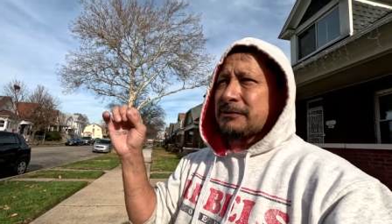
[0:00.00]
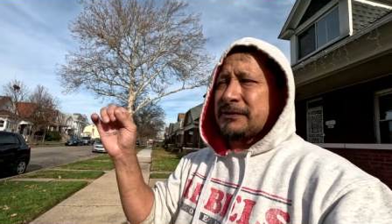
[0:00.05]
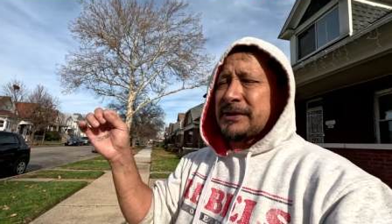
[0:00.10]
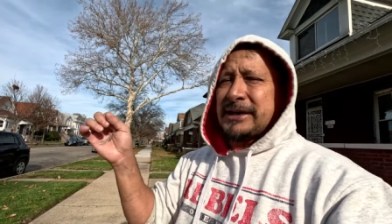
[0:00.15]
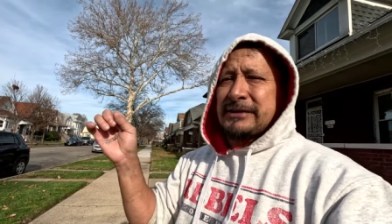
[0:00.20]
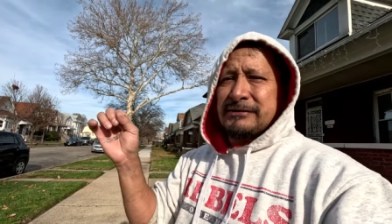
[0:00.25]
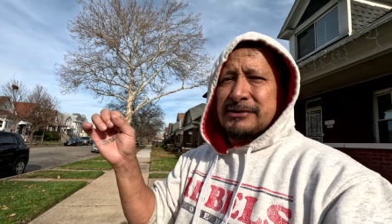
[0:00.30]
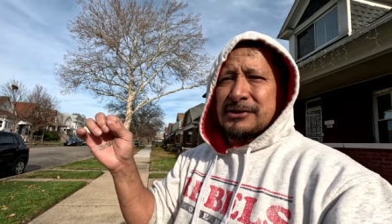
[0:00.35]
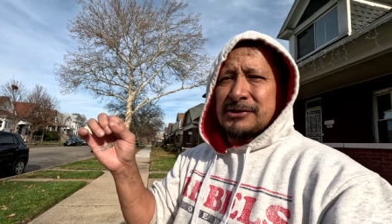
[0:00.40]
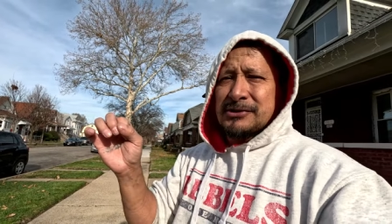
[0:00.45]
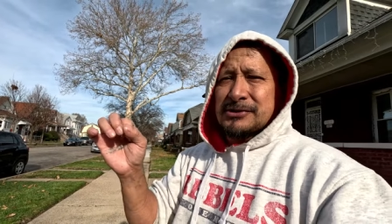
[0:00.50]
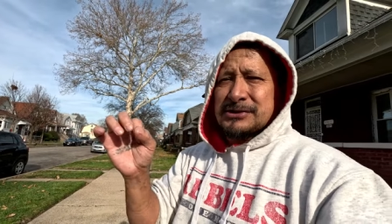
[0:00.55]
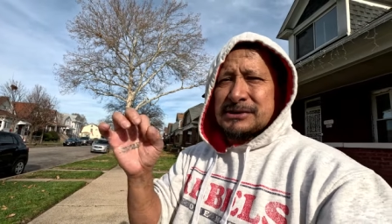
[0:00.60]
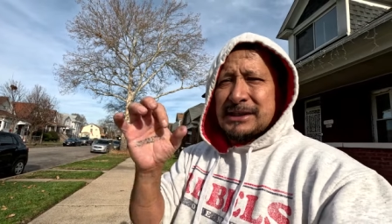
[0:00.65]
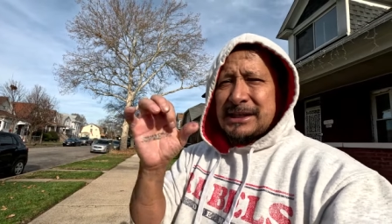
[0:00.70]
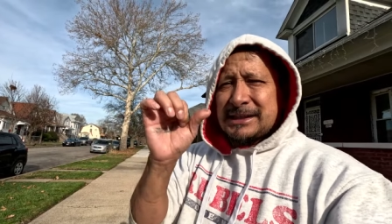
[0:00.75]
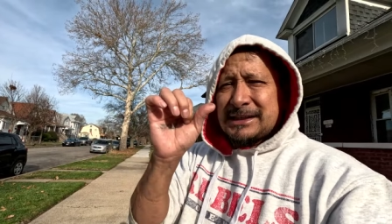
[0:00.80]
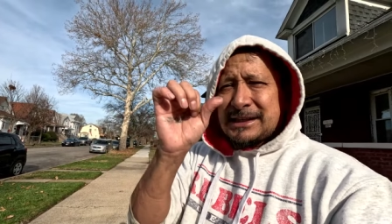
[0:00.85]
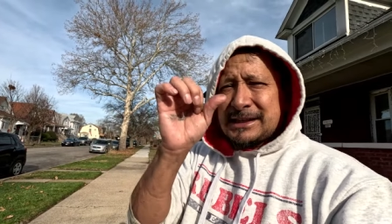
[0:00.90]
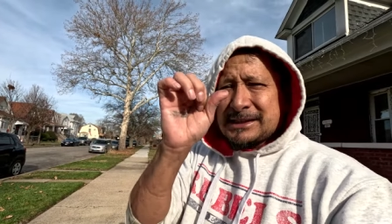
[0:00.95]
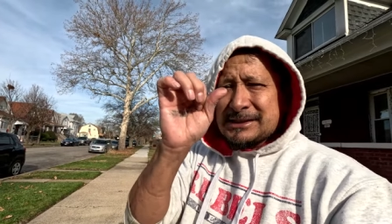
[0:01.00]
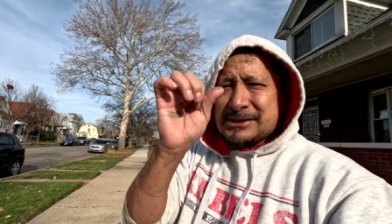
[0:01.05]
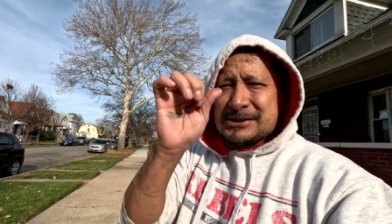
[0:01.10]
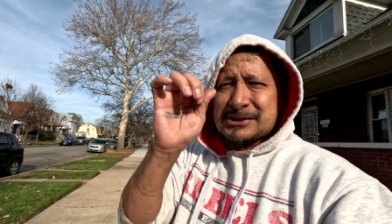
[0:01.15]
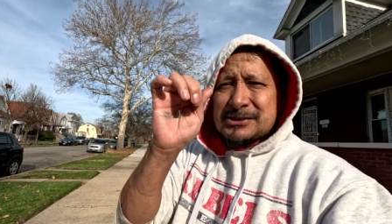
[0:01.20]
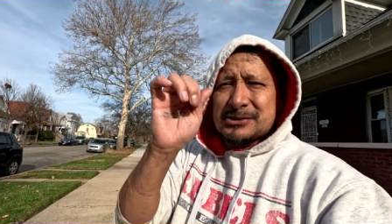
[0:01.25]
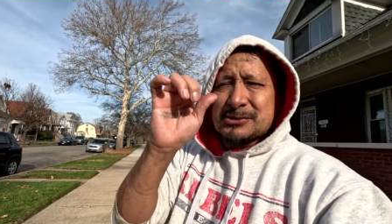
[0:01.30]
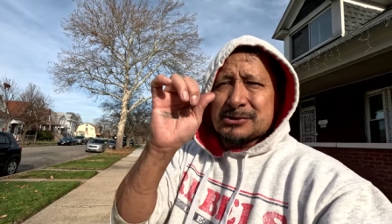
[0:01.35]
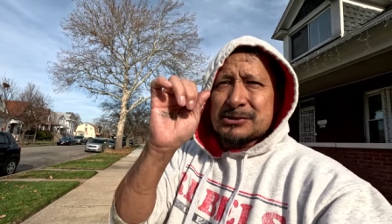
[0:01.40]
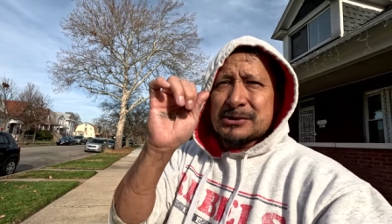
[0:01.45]
five years and then it's
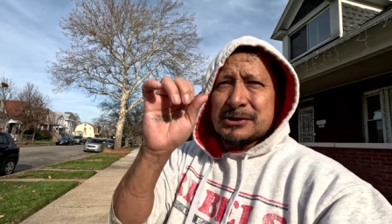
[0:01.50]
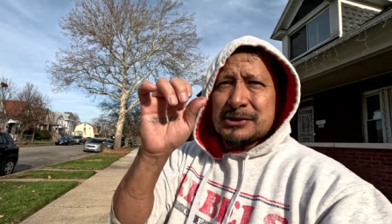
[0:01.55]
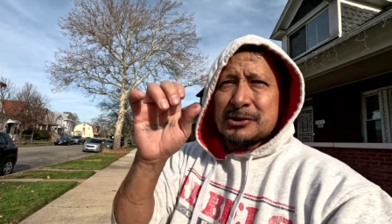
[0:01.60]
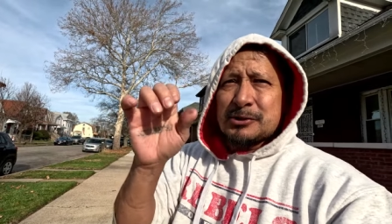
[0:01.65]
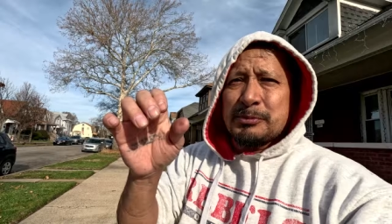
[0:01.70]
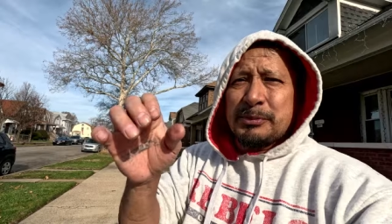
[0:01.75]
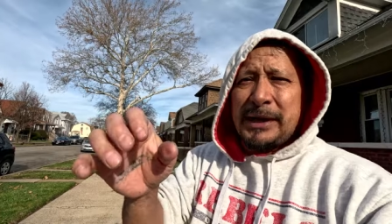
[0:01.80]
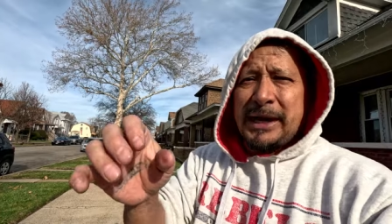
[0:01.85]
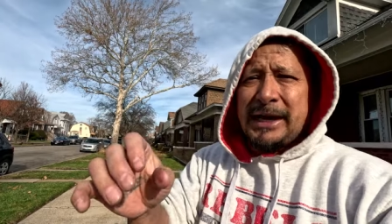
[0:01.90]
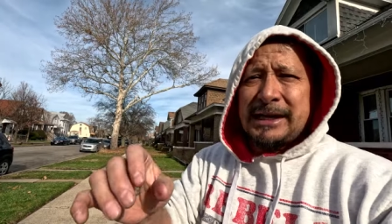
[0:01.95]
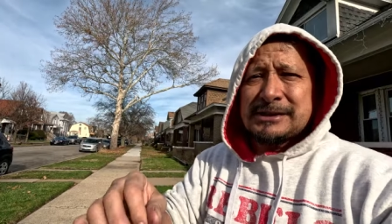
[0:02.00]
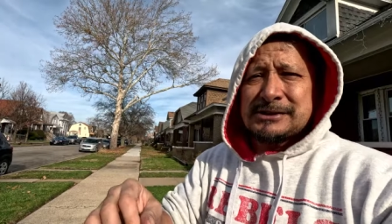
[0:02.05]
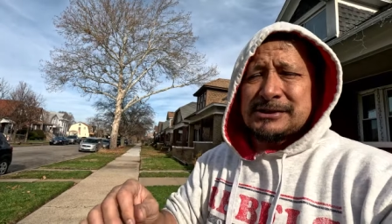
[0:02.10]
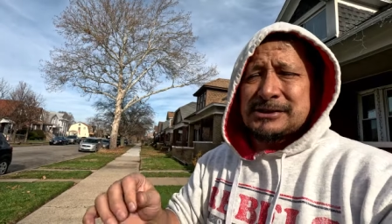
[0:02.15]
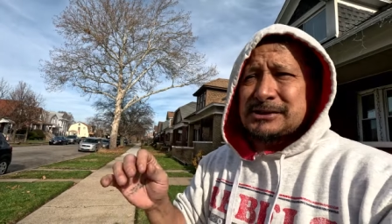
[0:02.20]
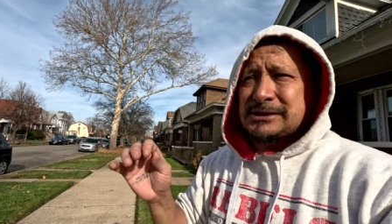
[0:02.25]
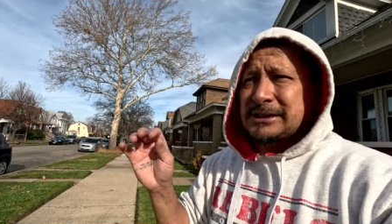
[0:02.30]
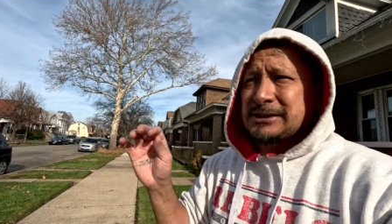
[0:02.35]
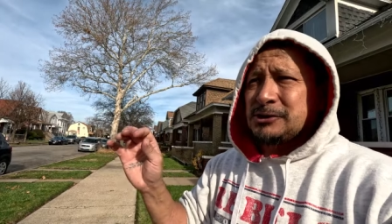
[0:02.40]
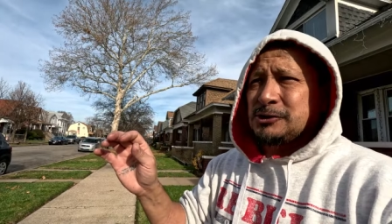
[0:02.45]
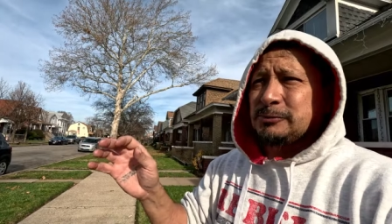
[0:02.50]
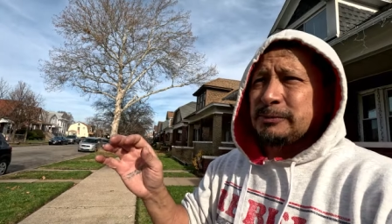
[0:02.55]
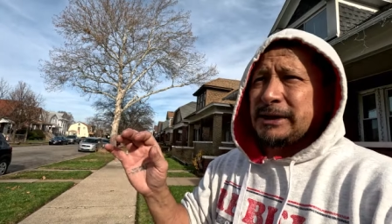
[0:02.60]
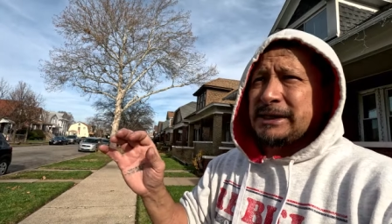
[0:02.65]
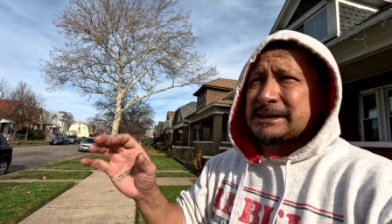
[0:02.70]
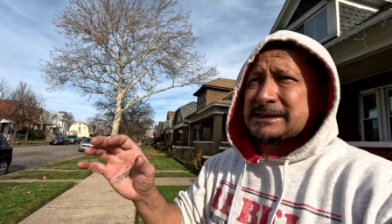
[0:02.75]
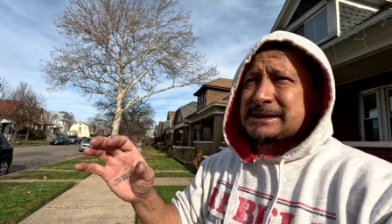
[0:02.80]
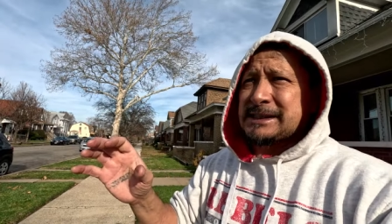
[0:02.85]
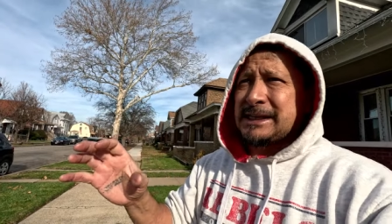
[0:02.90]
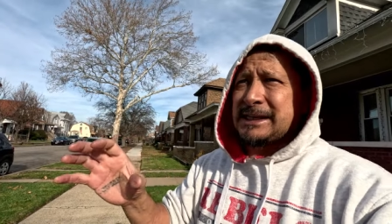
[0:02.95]
just those little patches that you
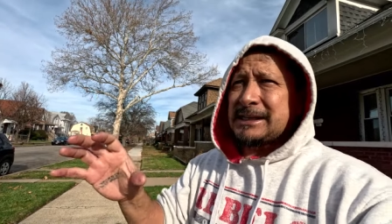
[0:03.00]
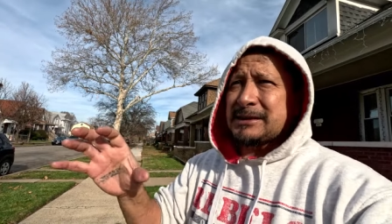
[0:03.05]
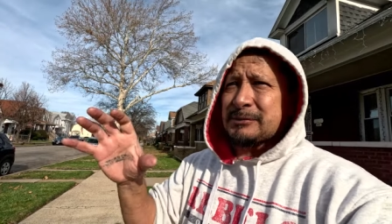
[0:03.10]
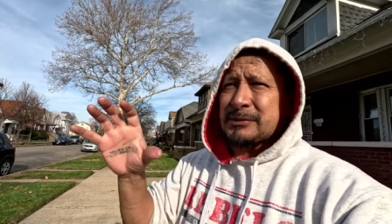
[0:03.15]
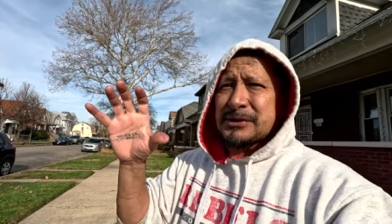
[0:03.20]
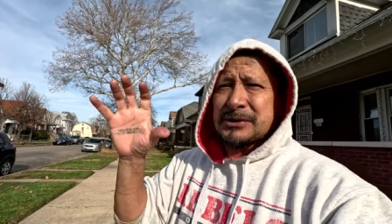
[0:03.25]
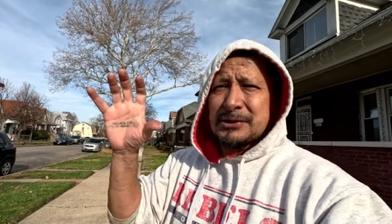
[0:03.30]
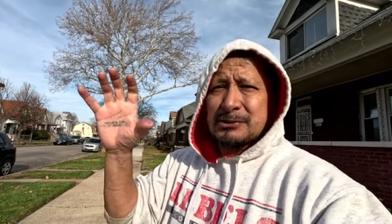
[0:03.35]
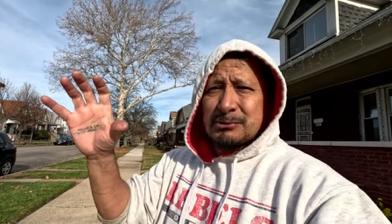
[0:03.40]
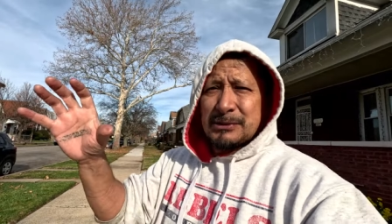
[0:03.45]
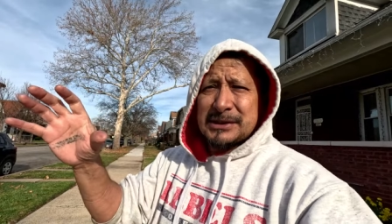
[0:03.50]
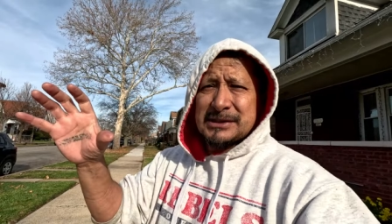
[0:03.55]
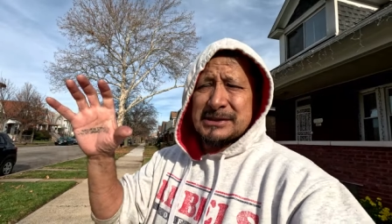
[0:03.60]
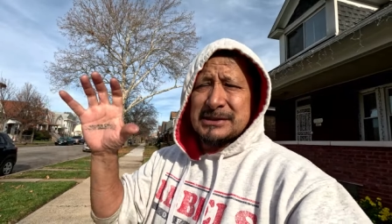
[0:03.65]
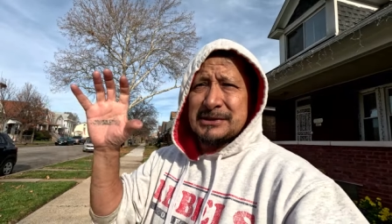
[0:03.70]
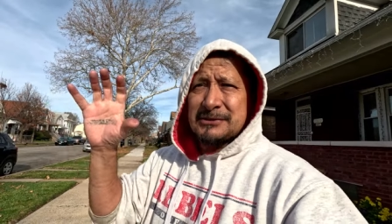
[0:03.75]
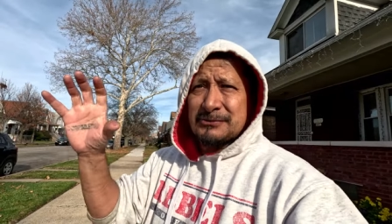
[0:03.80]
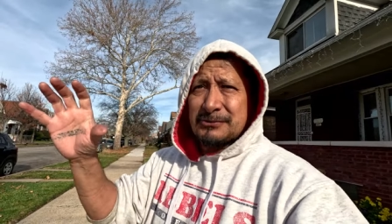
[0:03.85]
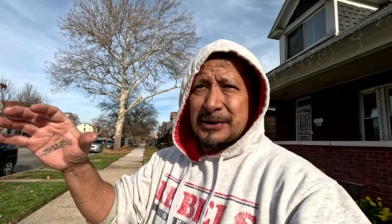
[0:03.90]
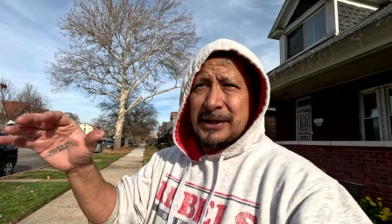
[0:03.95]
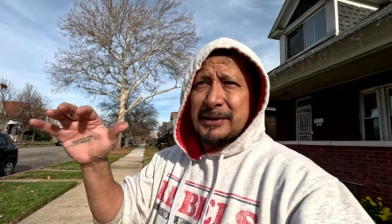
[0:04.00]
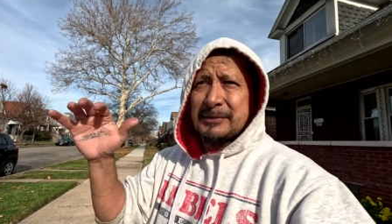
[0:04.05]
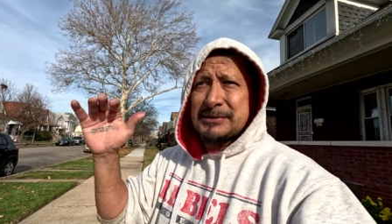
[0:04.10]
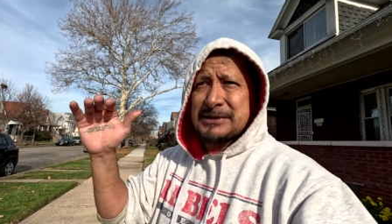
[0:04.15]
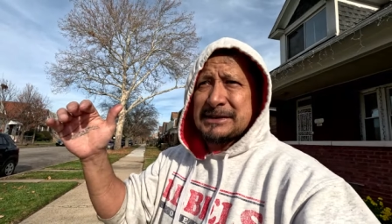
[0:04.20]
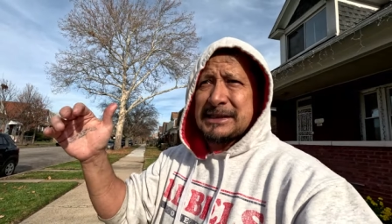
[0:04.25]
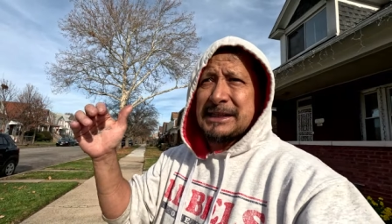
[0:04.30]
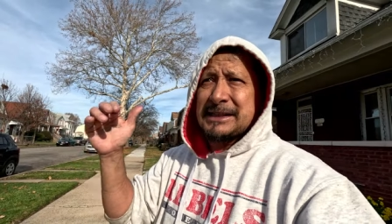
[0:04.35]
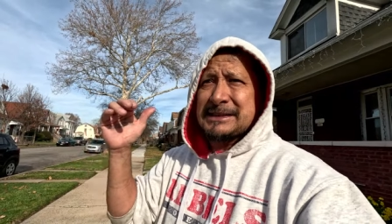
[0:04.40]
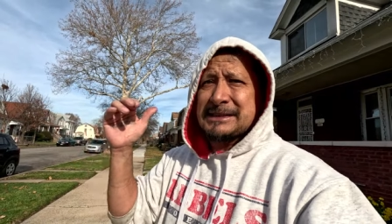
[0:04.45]
maintain but the rest of the frame
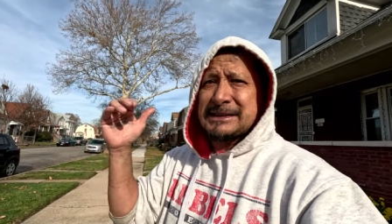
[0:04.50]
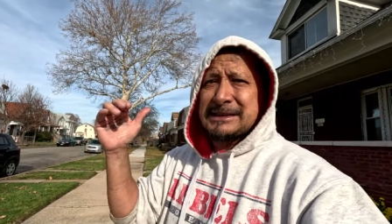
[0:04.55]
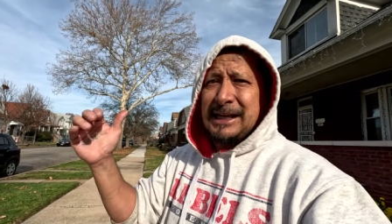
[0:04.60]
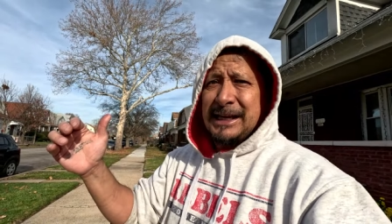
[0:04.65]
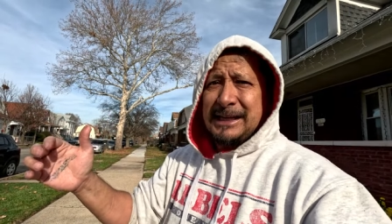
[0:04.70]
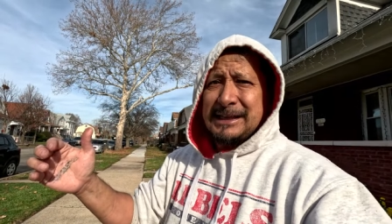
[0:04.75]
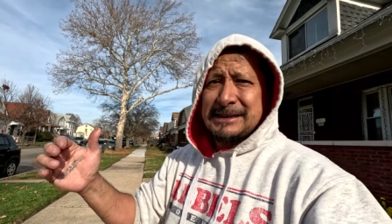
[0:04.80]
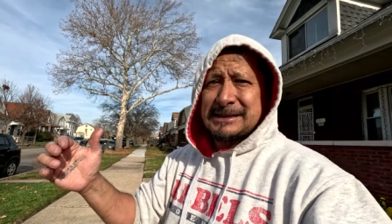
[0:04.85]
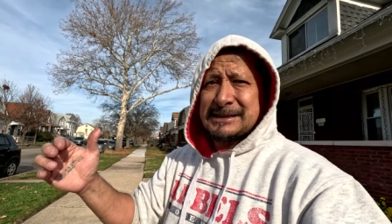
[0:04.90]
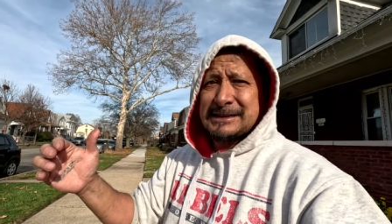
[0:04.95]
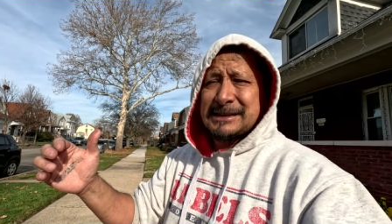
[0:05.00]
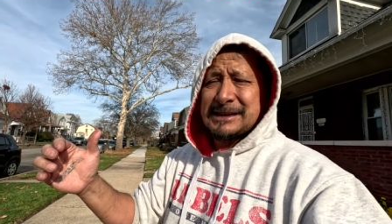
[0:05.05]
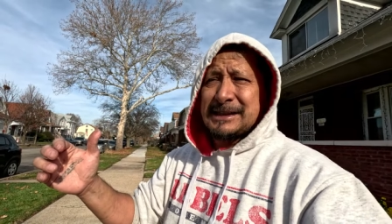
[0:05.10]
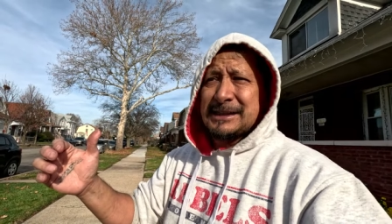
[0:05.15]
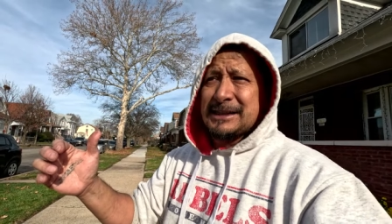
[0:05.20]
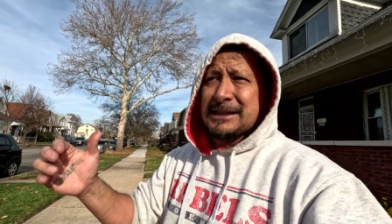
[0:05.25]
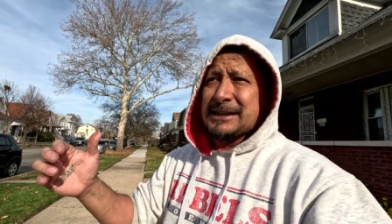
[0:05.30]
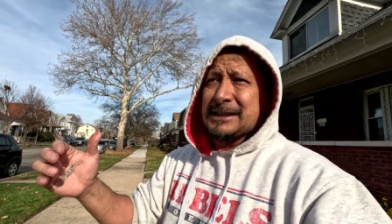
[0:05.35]
stays nice